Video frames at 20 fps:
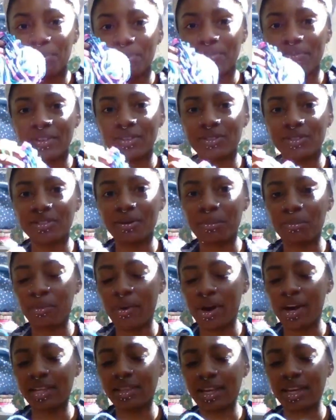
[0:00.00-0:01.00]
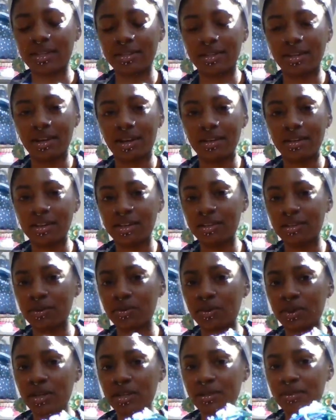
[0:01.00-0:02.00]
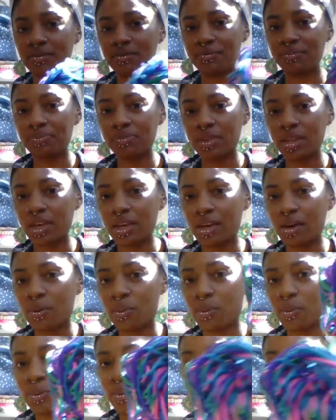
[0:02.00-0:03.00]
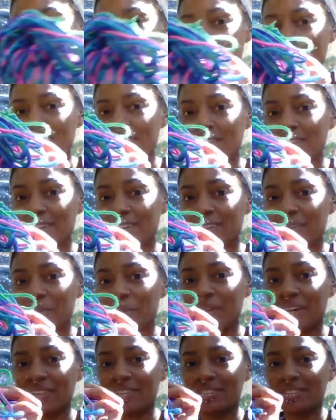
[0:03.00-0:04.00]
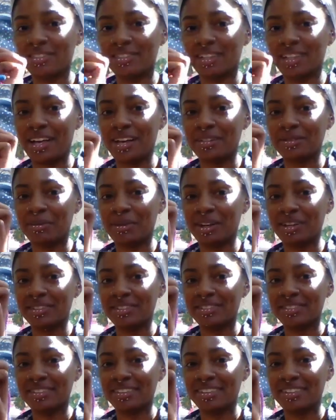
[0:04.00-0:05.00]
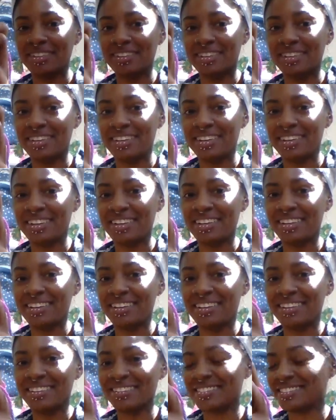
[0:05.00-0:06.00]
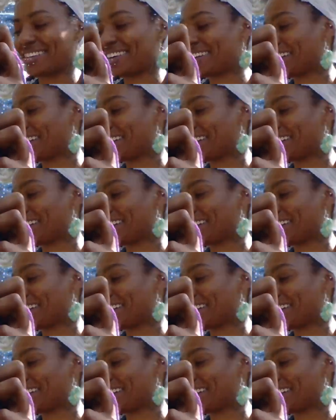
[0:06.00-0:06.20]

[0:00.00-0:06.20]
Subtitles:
This is a bright like neon color one. It's we got this in the last box, so I